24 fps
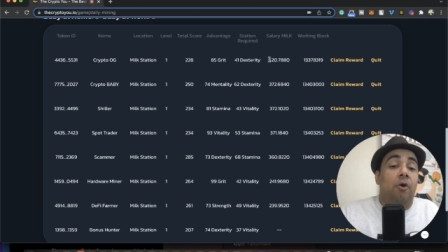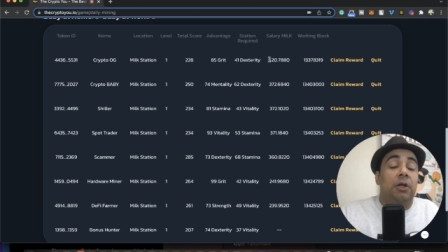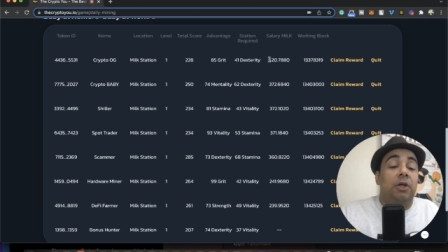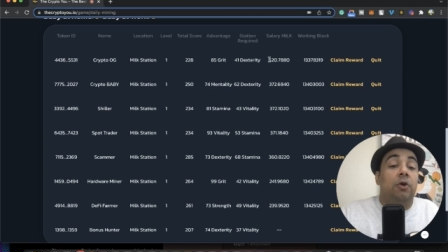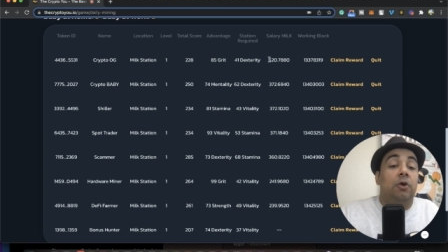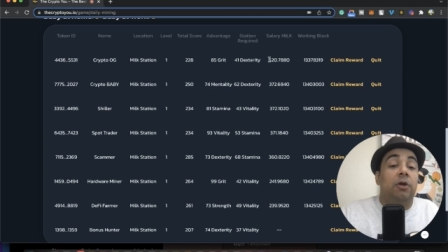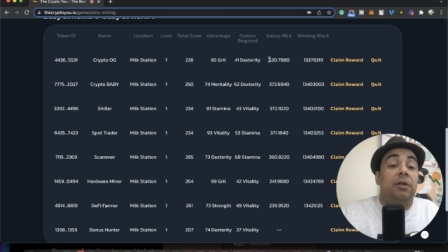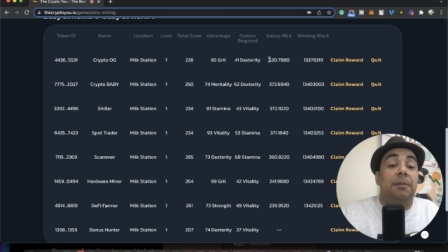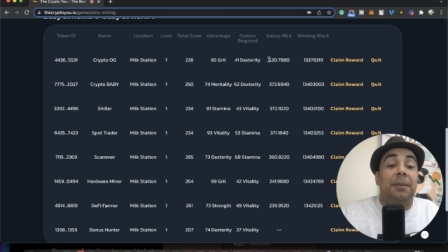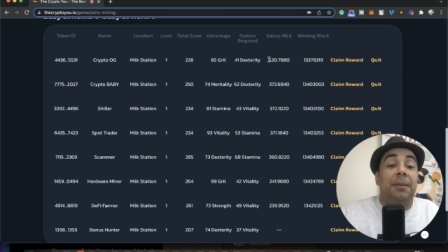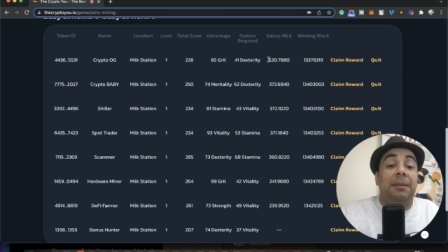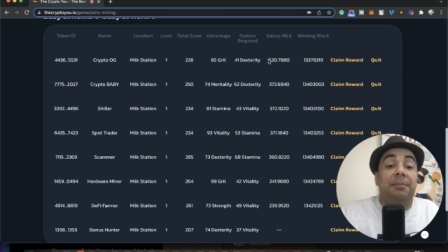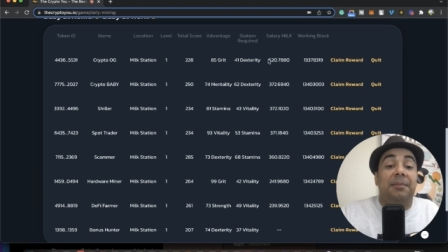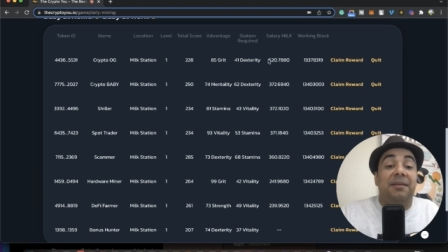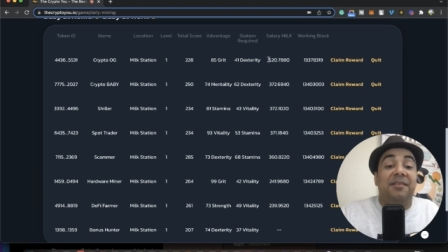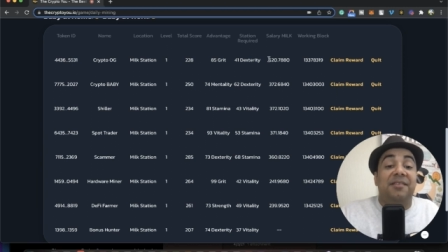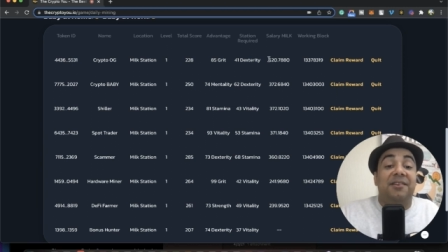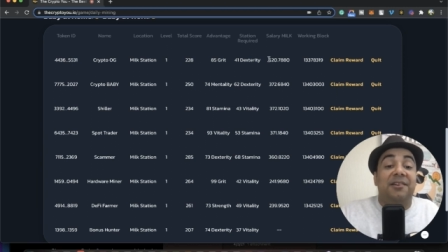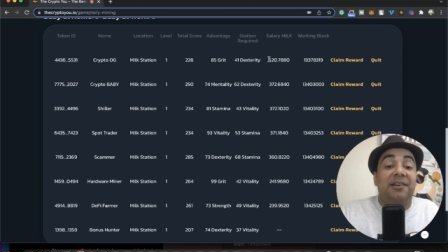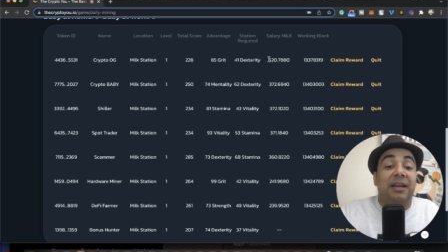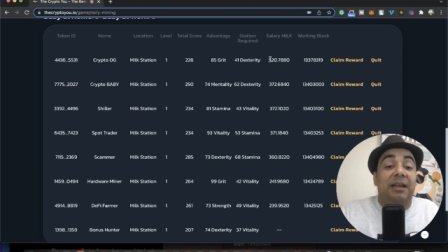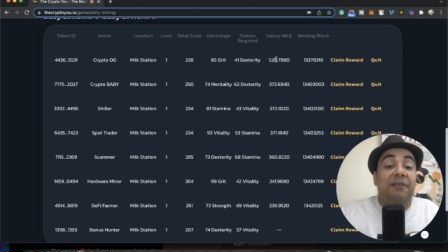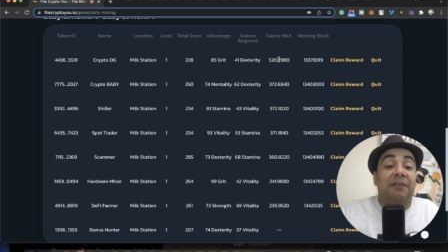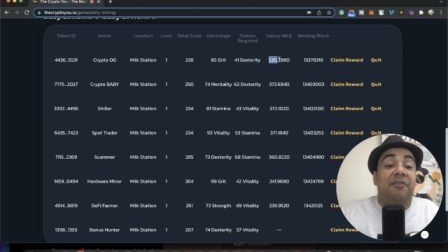He already made me
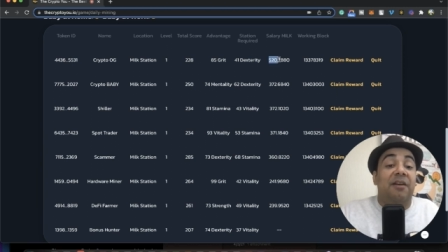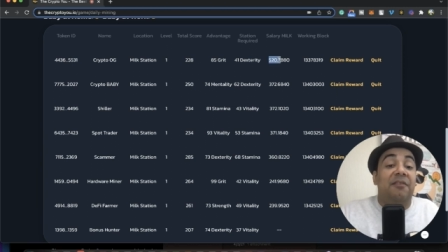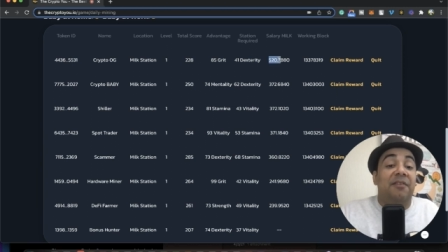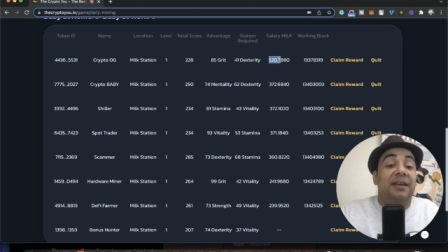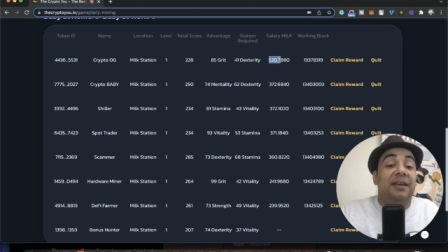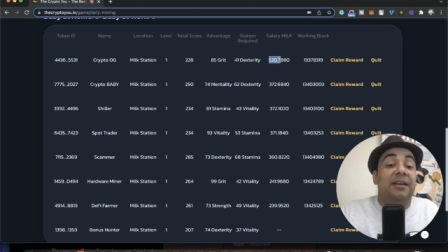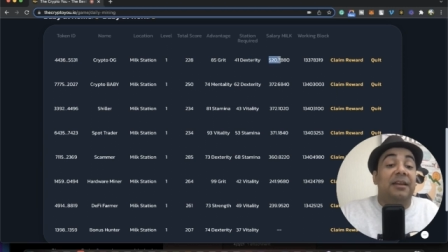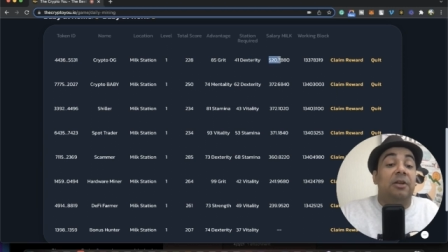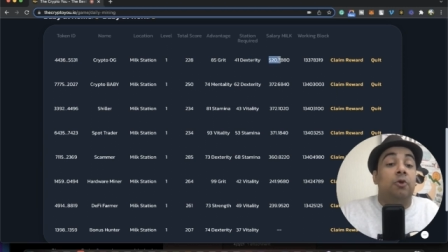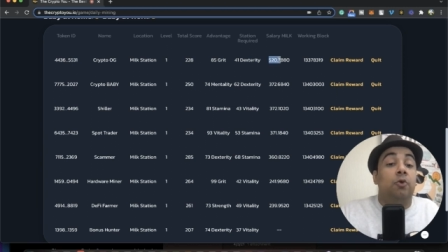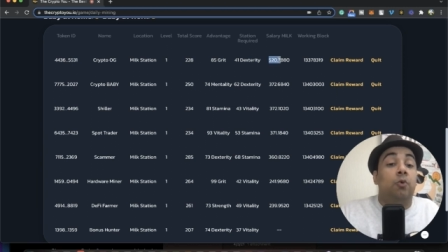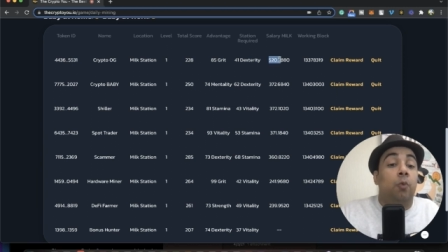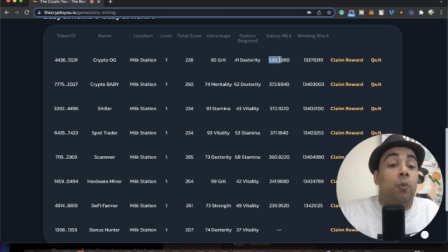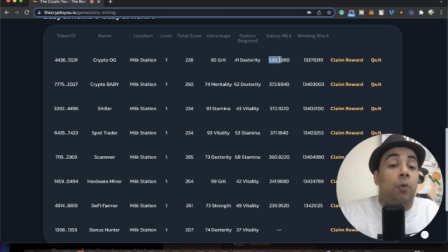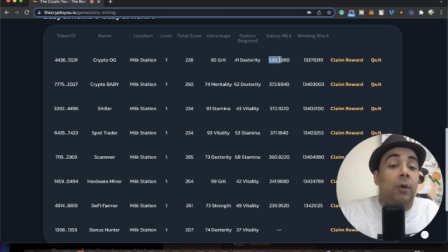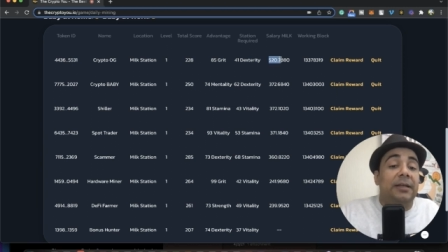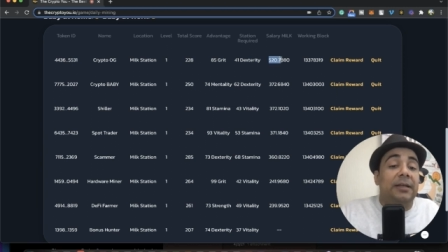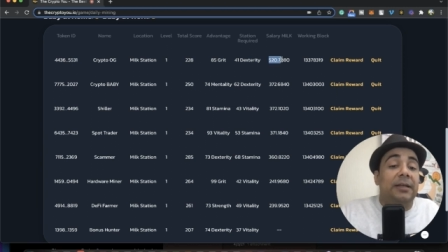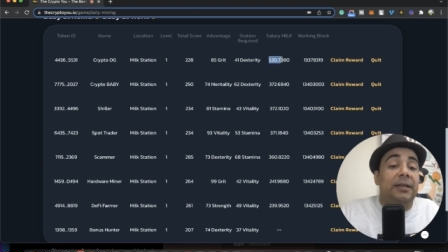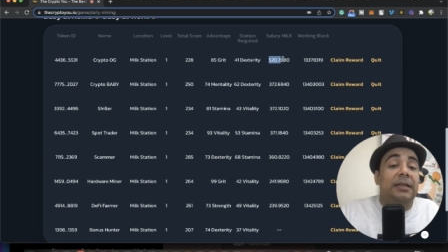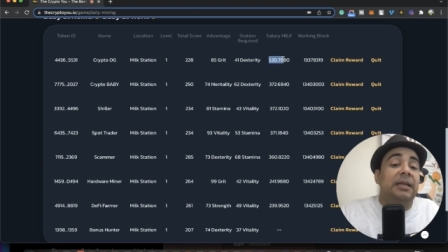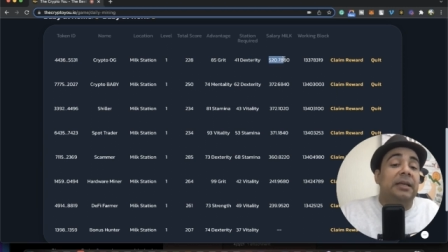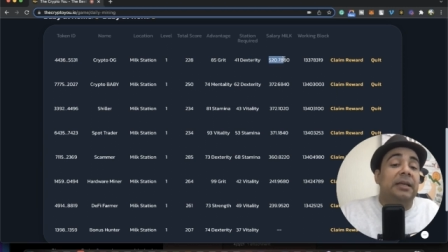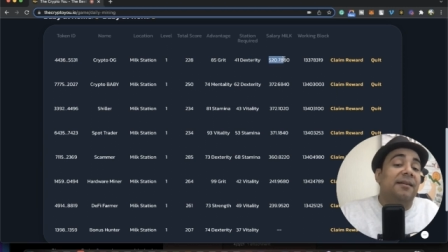five hundred
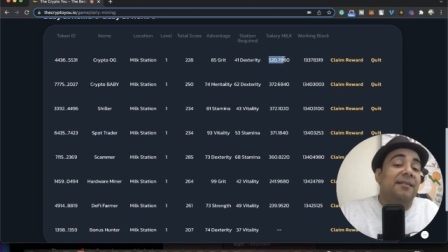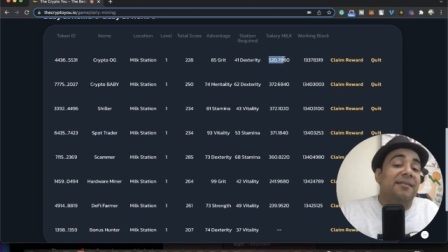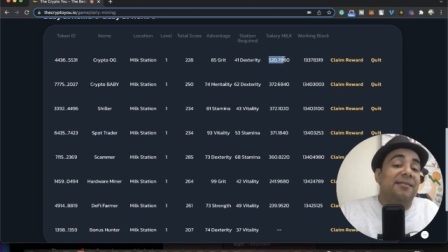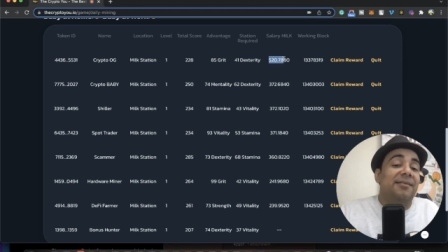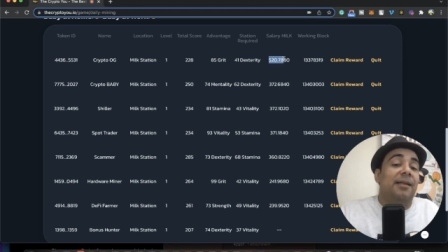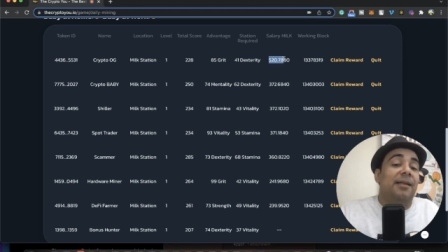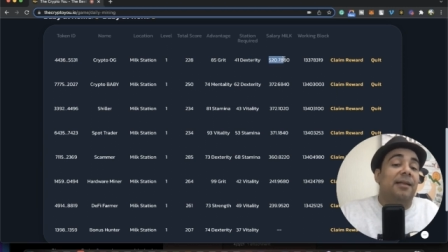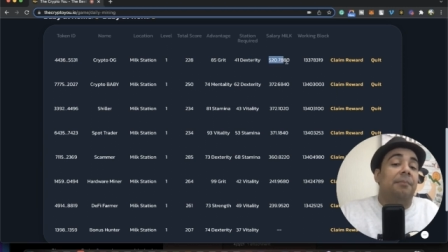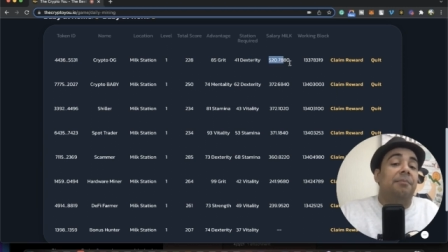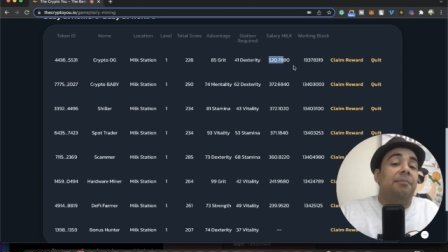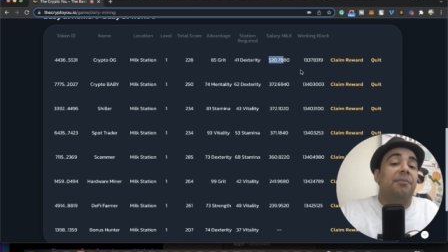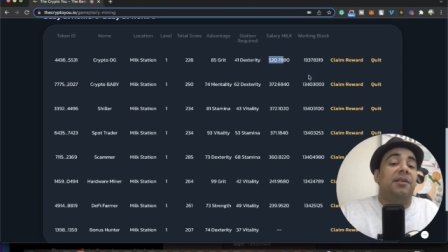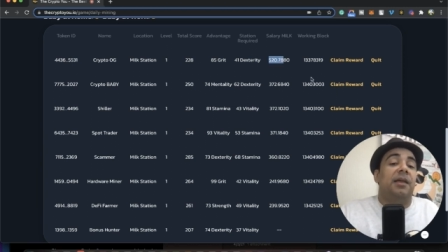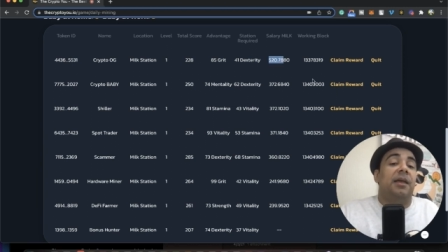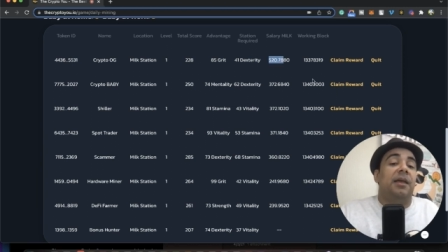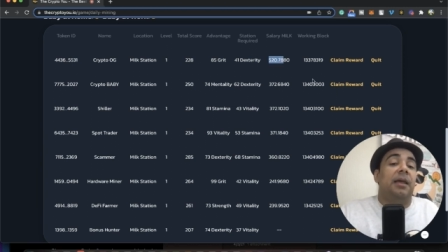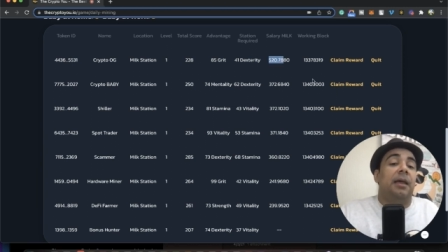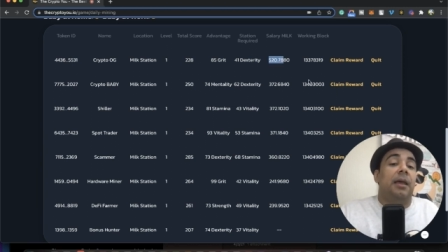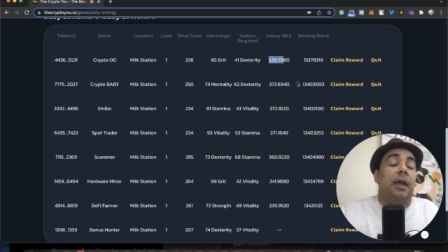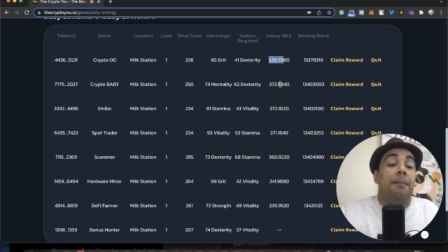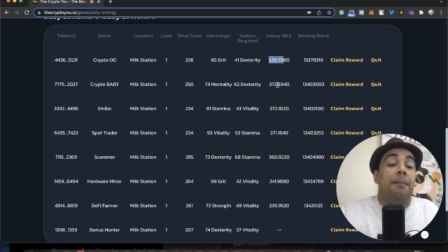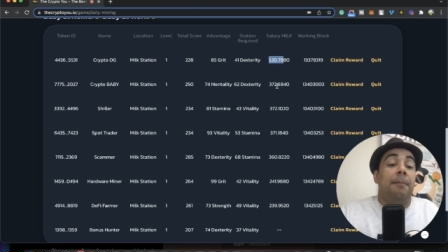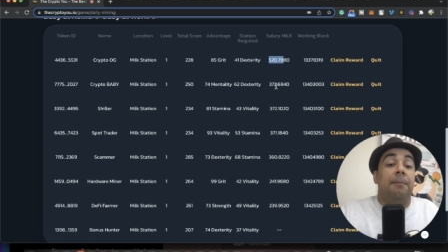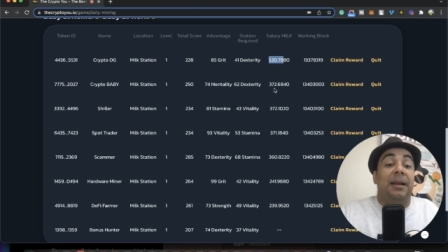twenty
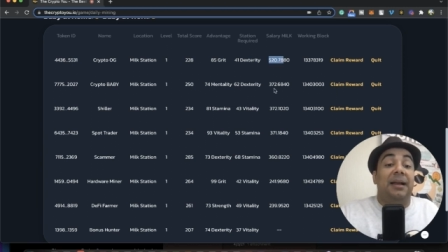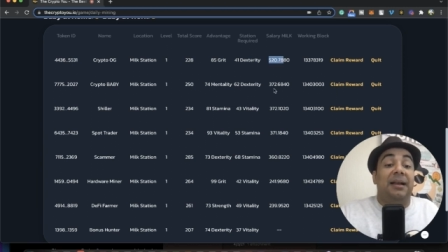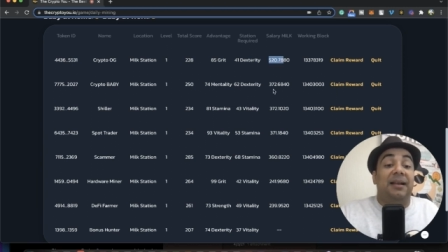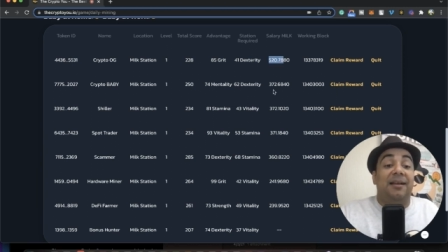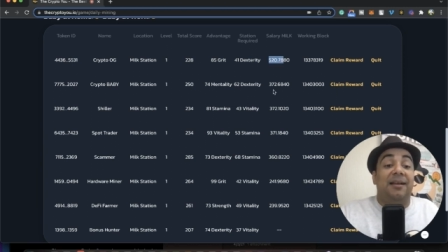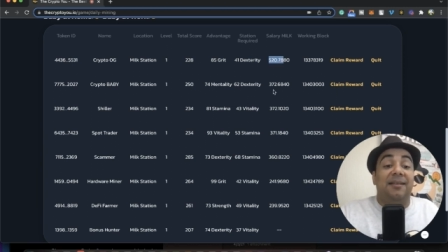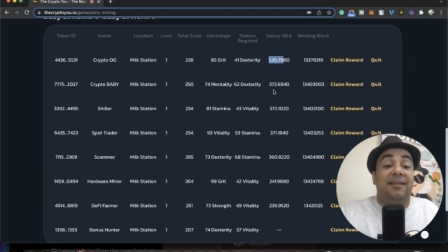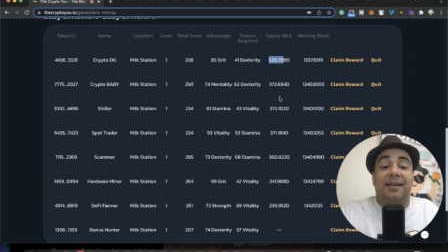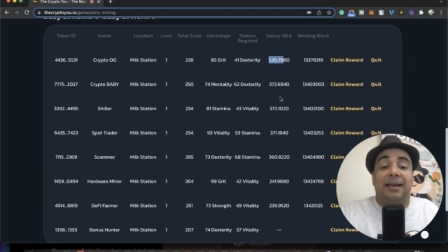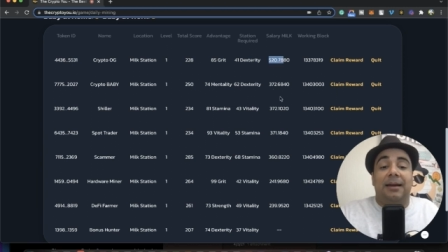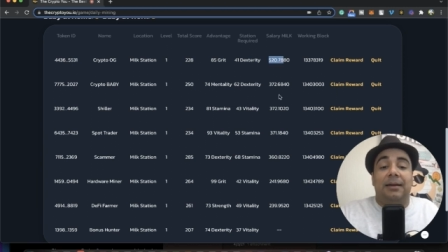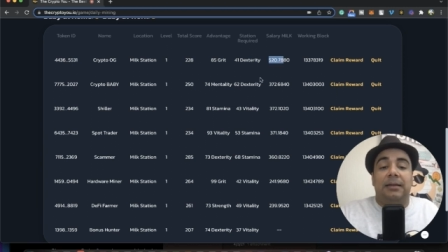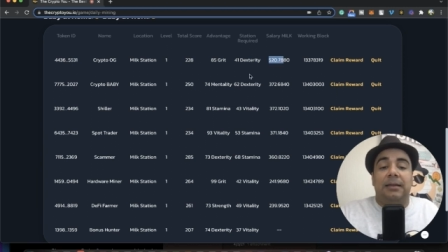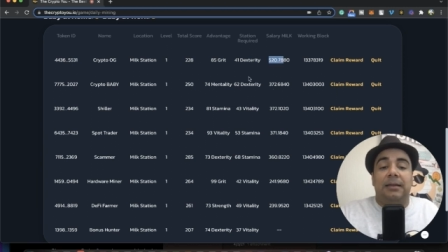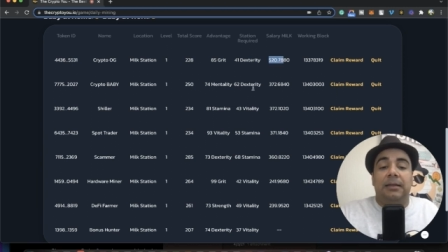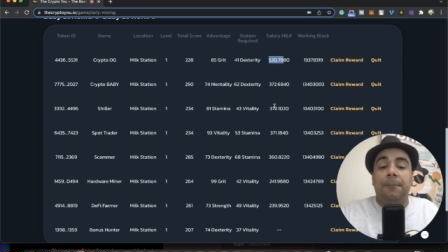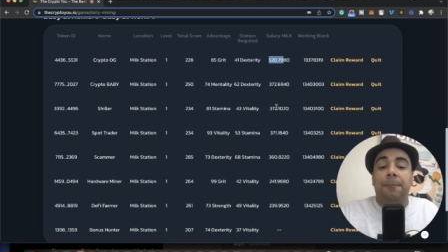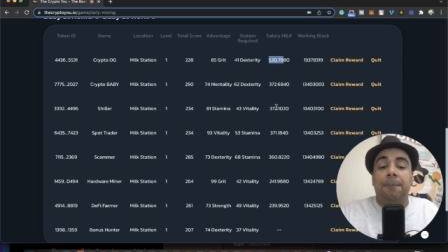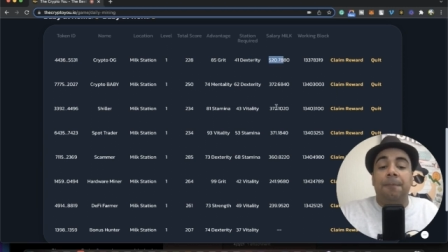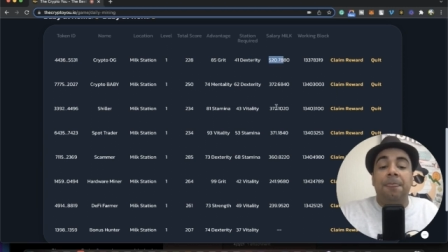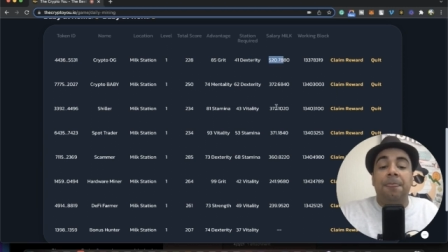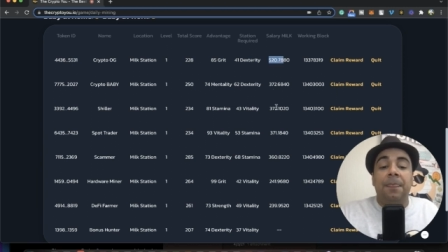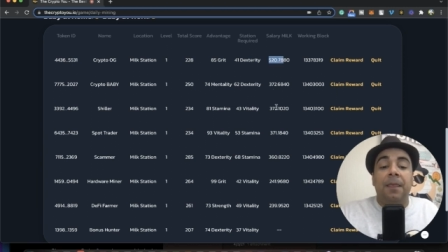something milk salary.